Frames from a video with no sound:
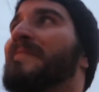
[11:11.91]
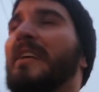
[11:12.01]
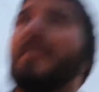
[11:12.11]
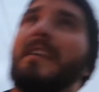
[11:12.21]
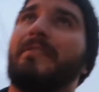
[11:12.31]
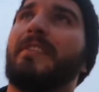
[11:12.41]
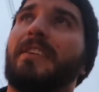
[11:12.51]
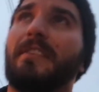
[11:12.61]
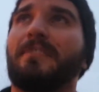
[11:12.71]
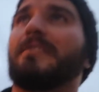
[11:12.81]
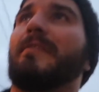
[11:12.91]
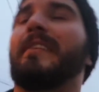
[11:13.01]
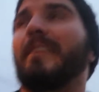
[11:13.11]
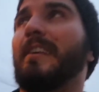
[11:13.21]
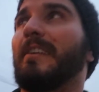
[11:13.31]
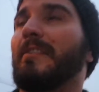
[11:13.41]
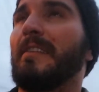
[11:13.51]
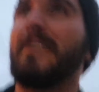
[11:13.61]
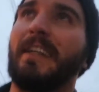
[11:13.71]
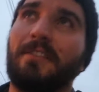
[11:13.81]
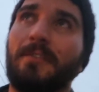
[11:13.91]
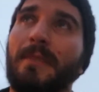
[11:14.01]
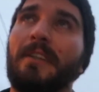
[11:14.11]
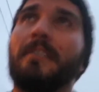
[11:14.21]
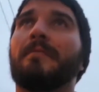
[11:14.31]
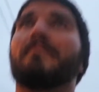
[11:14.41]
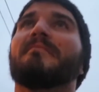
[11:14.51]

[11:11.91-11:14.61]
I don't have any of the stuff I need. I don't have a K2 meter.